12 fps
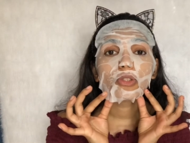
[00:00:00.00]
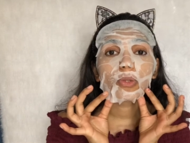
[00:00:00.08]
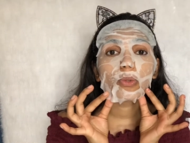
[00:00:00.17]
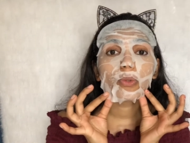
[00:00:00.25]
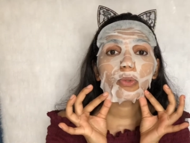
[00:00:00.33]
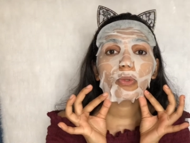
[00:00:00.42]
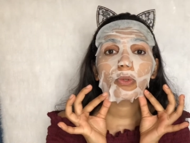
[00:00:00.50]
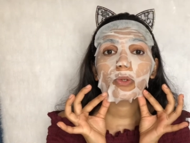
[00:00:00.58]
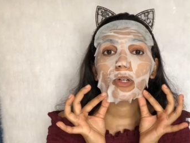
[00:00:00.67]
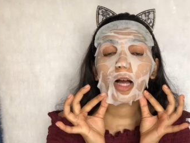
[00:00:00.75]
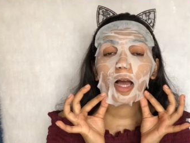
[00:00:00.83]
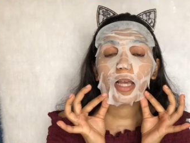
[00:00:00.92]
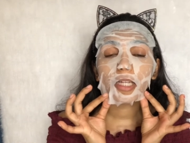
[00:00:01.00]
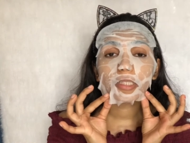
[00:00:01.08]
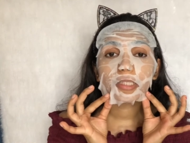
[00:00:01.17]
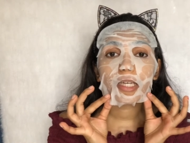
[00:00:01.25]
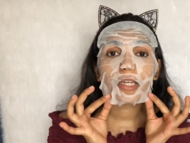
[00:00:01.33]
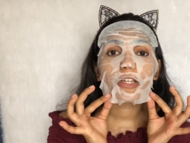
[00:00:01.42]
So I'll
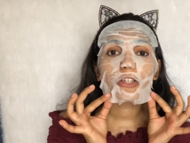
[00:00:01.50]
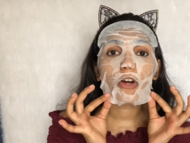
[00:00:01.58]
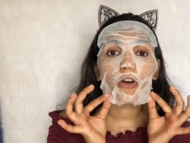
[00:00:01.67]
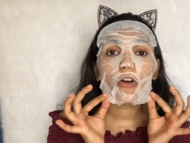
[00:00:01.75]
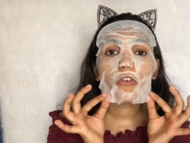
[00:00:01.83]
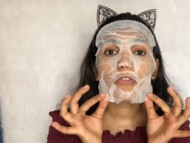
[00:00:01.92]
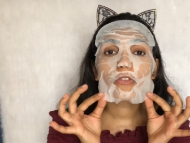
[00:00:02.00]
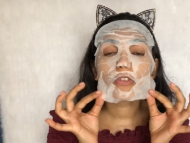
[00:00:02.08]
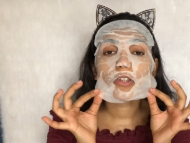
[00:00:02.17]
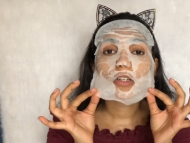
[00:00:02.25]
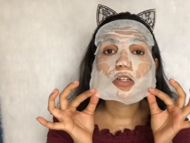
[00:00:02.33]
take it off.